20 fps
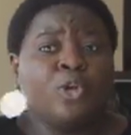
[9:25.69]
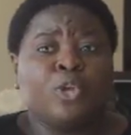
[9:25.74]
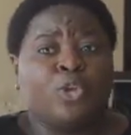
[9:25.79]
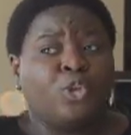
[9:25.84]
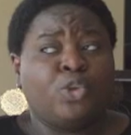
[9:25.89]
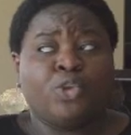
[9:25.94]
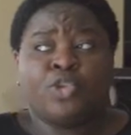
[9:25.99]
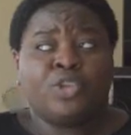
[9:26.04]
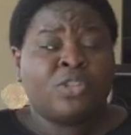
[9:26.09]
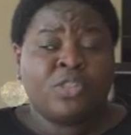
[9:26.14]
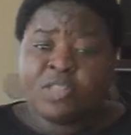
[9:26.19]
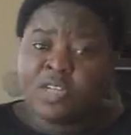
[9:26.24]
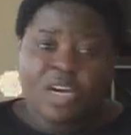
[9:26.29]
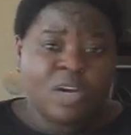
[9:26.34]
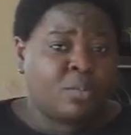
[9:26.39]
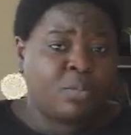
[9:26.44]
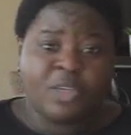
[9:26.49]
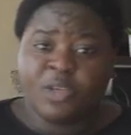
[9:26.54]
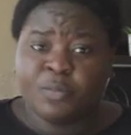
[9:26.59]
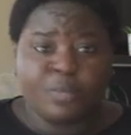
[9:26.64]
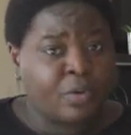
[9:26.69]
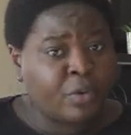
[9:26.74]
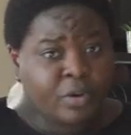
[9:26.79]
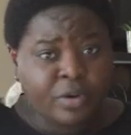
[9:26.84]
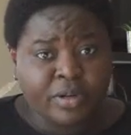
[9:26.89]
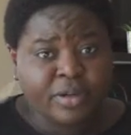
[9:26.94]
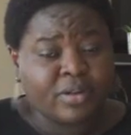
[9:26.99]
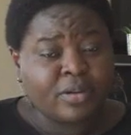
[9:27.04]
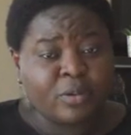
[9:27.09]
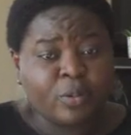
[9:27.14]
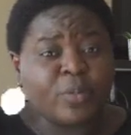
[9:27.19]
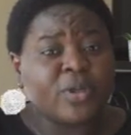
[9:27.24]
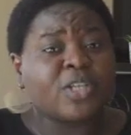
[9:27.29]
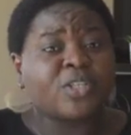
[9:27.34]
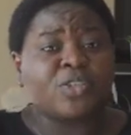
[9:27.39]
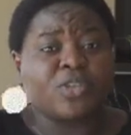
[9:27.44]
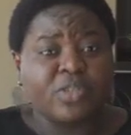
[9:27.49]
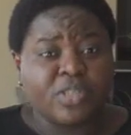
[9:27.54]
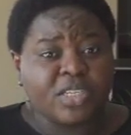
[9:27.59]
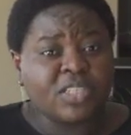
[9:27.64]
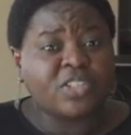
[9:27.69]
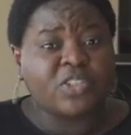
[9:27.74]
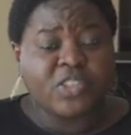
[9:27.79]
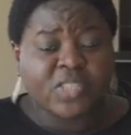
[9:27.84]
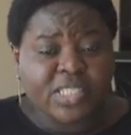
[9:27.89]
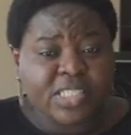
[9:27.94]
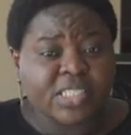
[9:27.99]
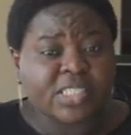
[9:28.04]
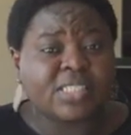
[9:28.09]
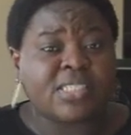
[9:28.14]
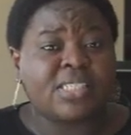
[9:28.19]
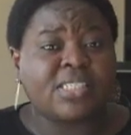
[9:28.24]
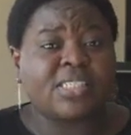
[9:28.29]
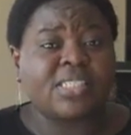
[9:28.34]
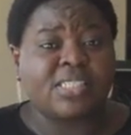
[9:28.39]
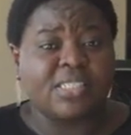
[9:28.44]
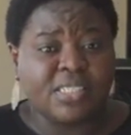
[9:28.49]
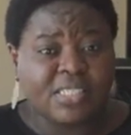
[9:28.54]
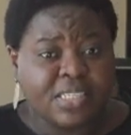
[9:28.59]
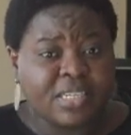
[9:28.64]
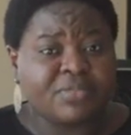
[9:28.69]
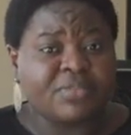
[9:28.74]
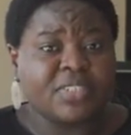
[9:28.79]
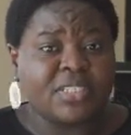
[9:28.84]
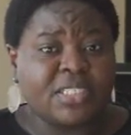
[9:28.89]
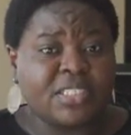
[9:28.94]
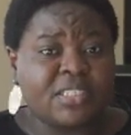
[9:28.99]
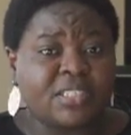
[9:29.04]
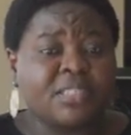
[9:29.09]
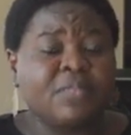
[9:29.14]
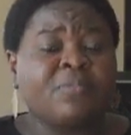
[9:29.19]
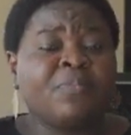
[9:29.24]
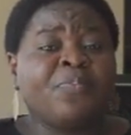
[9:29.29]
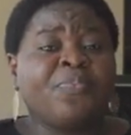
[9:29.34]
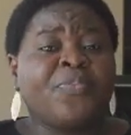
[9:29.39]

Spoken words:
you should not be poor when you're in your 60s and 70s.